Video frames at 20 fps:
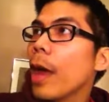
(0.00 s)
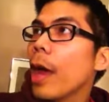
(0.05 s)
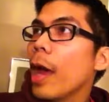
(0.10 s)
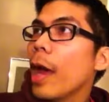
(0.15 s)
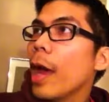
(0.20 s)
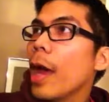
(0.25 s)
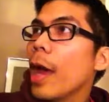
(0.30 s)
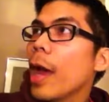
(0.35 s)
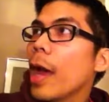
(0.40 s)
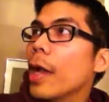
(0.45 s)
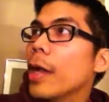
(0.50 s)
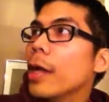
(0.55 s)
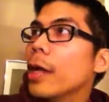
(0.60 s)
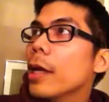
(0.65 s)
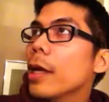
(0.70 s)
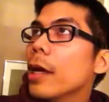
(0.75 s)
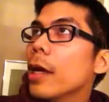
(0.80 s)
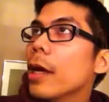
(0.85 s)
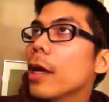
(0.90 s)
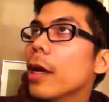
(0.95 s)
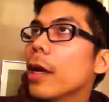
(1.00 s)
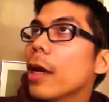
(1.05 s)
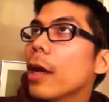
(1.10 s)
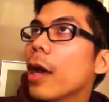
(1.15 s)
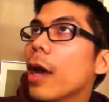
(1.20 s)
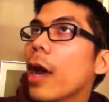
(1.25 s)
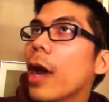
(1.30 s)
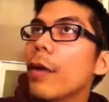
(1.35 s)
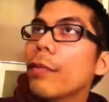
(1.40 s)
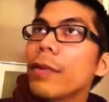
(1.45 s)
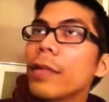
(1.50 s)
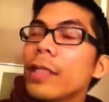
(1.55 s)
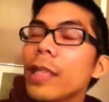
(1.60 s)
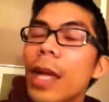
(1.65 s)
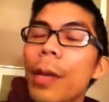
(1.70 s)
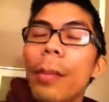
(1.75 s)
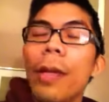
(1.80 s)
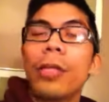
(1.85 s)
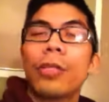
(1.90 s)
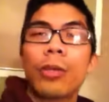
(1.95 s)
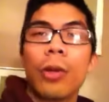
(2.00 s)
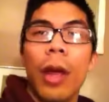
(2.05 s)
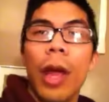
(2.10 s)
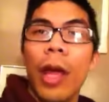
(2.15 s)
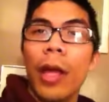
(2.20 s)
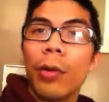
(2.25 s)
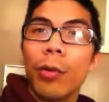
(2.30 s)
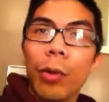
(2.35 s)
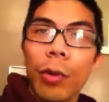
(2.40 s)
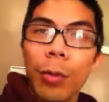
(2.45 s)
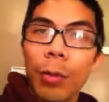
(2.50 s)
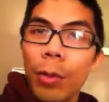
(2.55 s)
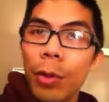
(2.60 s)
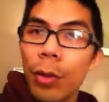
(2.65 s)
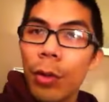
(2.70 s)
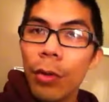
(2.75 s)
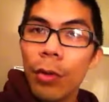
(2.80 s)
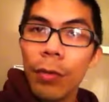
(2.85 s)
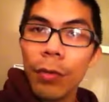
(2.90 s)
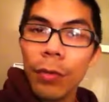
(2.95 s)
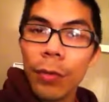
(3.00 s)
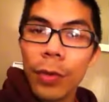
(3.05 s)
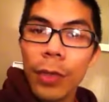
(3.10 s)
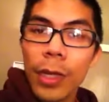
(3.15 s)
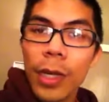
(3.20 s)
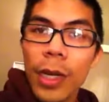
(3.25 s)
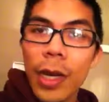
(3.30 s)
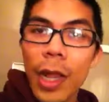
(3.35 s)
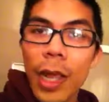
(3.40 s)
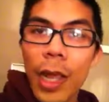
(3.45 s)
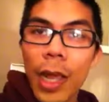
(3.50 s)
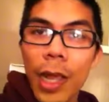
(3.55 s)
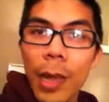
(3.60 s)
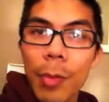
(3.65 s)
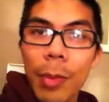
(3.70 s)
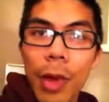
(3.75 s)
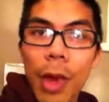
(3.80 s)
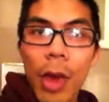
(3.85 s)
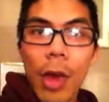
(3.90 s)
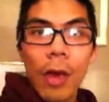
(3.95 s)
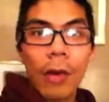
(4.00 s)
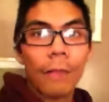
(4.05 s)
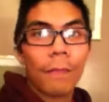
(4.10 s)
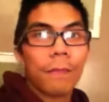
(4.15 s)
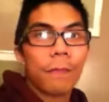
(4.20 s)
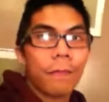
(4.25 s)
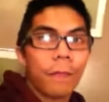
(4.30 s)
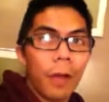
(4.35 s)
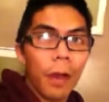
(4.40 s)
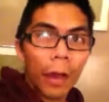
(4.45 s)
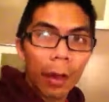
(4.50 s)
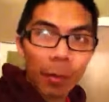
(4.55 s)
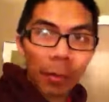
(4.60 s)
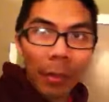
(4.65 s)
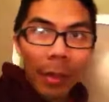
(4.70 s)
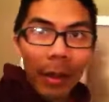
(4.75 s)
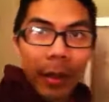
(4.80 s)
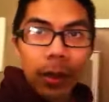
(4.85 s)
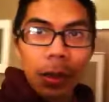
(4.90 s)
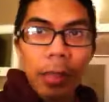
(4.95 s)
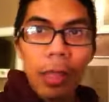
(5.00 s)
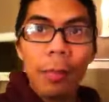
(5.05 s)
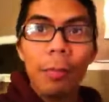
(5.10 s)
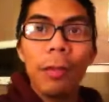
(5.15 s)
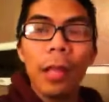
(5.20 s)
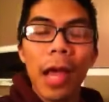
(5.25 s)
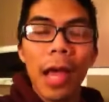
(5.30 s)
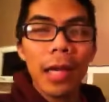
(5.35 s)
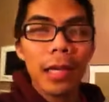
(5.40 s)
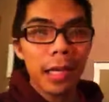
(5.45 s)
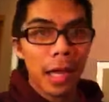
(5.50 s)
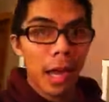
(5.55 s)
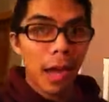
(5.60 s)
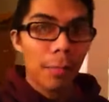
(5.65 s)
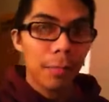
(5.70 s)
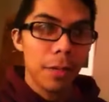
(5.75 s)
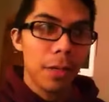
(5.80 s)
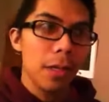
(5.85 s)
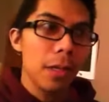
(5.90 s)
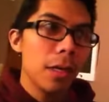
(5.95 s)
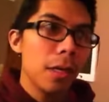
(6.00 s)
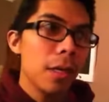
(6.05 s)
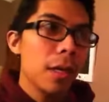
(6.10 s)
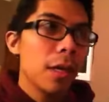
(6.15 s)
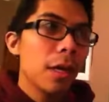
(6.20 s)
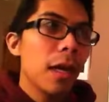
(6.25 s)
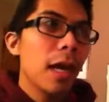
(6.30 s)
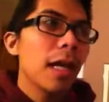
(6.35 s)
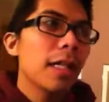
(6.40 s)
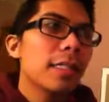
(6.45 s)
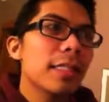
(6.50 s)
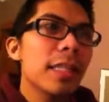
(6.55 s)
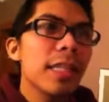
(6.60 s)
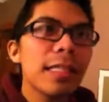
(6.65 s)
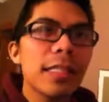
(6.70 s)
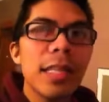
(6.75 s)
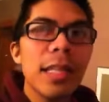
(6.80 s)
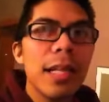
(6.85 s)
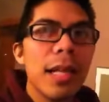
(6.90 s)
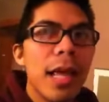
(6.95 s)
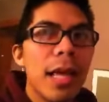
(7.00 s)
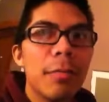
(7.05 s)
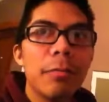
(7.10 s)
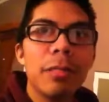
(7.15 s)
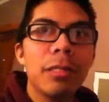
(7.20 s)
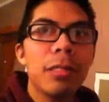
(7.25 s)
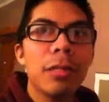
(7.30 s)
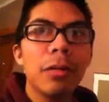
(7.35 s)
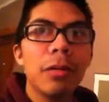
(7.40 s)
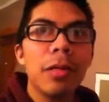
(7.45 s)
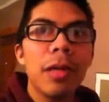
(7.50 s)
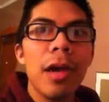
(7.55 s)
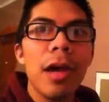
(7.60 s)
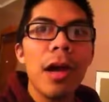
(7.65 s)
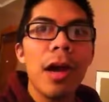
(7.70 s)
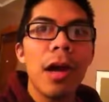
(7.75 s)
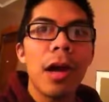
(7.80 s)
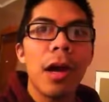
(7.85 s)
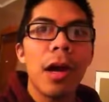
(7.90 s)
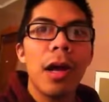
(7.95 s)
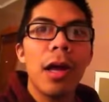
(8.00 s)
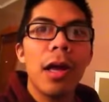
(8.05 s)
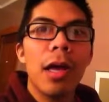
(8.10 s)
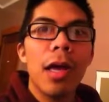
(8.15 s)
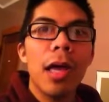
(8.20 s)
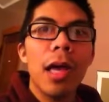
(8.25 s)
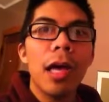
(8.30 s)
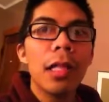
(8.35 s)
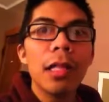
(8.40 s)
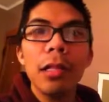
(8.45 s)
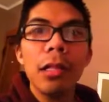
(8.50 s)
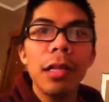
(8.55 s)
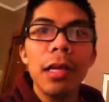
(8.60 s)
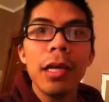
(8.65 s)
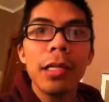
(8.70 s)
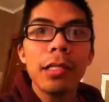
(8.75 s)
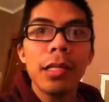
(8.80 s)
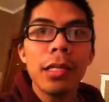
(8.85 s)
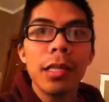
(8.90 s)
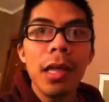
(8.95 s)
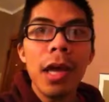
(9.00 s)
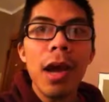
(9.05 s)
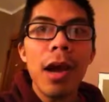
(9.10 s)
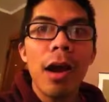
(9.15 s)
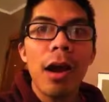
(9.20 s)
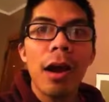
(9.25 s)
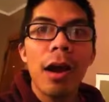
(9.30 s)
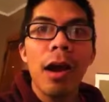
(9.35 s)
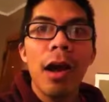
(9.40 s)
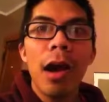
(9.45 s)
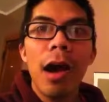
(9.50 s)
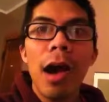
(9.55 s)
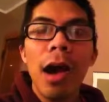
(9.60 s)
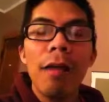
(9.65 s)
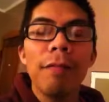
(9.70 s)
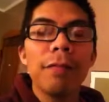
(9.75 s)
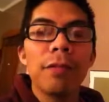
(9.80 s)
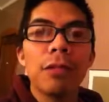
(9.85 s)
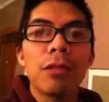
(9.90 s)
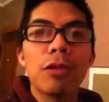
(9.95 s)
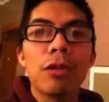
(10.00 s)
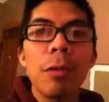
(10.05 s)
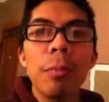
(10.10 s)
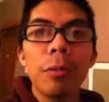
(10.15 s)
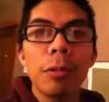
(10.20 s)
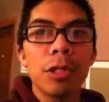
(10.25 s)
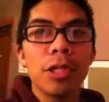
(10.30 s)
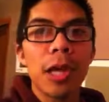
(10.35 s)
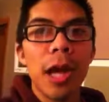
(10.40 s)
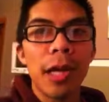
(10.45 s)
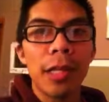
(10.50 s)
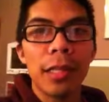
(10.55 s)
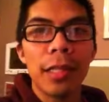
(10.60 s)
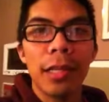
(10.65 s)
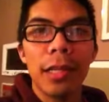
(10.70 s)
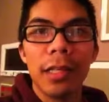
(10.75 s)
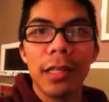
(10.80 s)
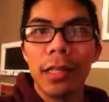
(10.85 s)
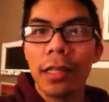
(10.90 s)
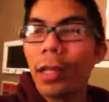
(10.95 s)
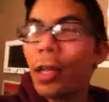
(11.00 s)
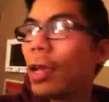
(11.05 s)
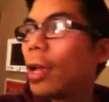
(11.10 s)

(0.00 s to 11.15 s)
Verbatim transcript: And every time I try to remove the name from the blind copy, it says the name's still there. It clearly isn't there. I've triple checked it.